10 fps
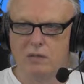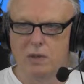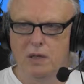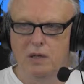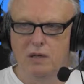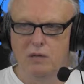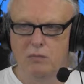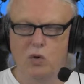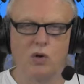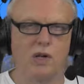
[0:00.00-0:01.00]
is being
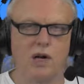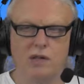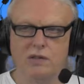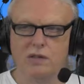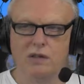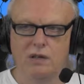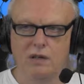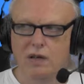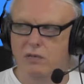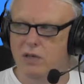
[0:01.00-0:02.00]
broadcasted
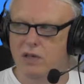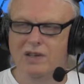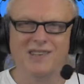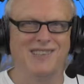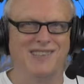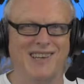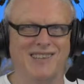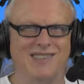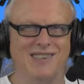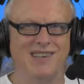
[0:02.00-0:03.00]
every
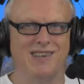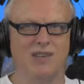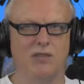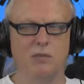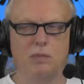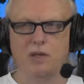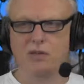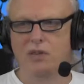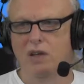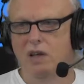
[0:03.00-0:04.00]
second Saturday of a
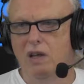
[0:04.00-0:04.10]
month.